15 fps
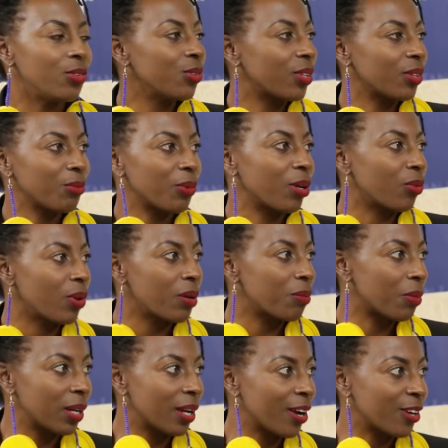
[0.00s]
mm -hmm. can make great
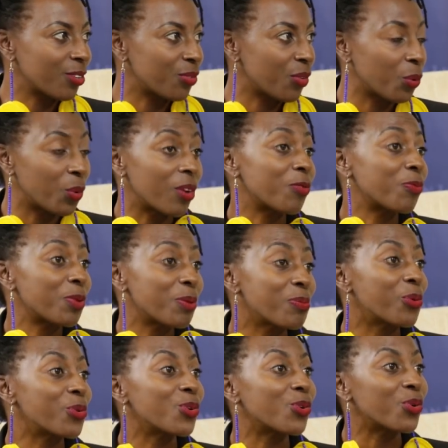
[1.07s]
money out of it. We have
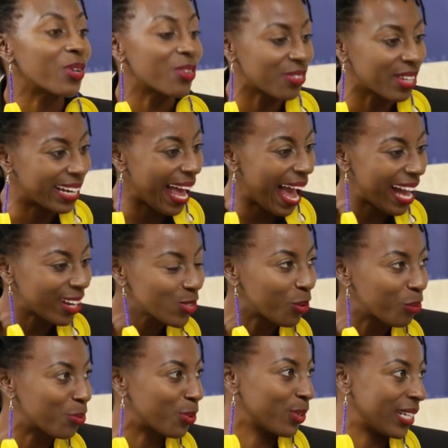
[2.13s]
people who don't have an
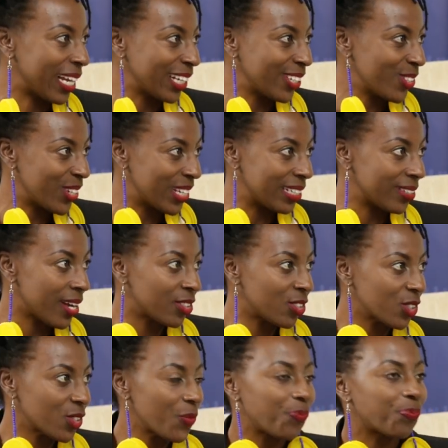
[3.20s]
actual product you can touch,
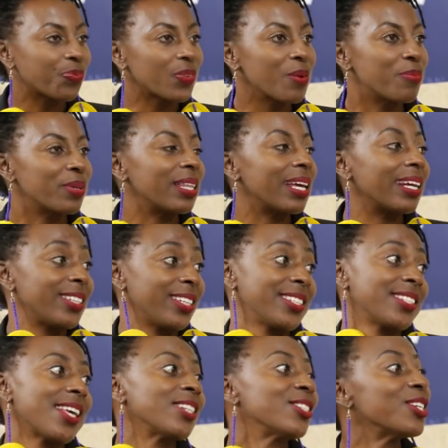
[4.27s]
mm -hmm. but they are just
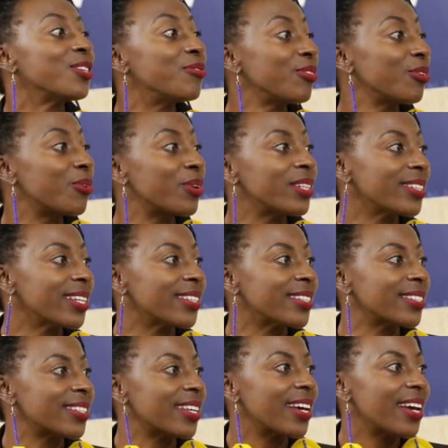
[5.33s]
such
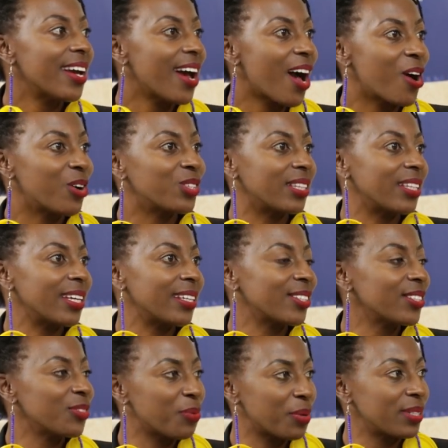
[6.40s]
influencers out there
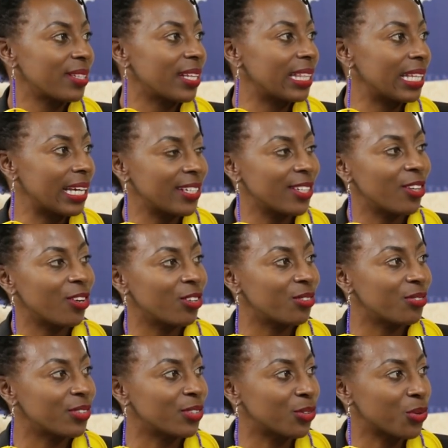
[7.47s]
so much that they get a lot
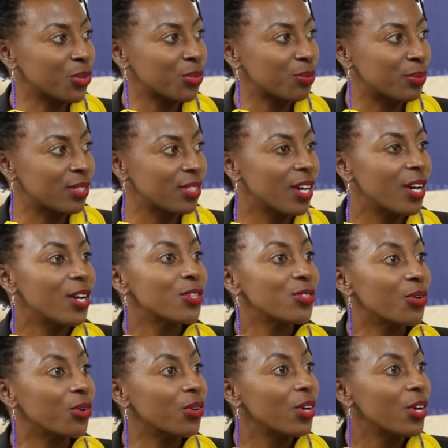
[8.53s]
of endorsements.
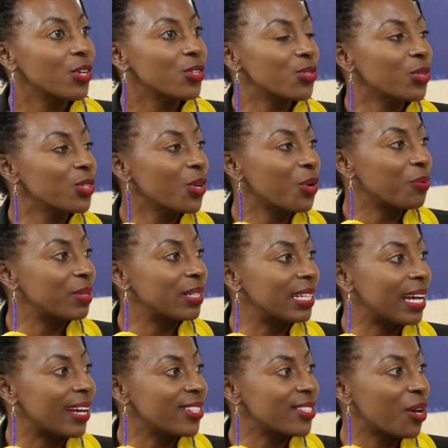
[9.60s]
So social
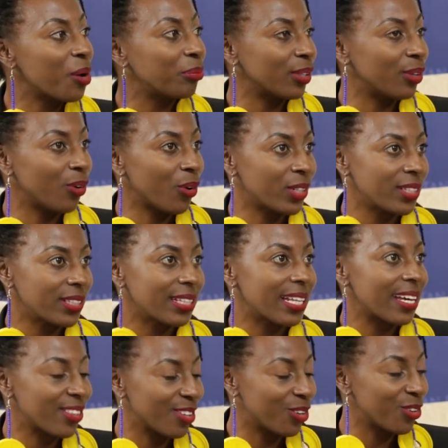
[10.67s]
media has helped a lot.
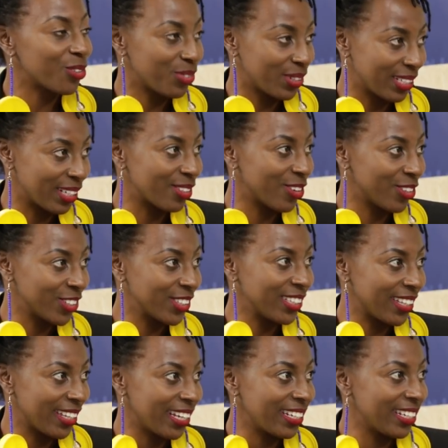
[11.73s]
Thank the Lord for technology
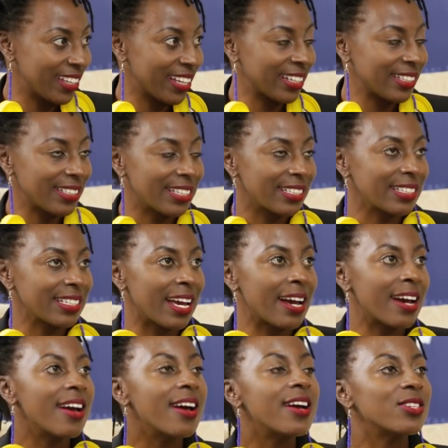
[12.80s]
in that, mm in that sense, mm. yeah.
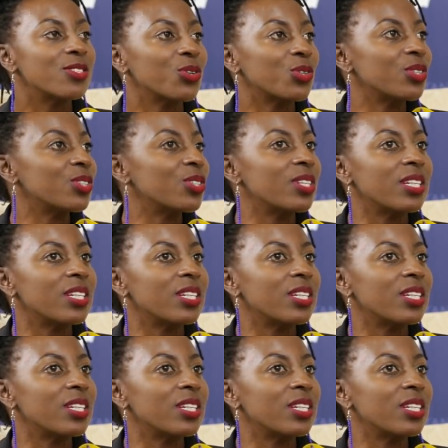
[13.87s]
So th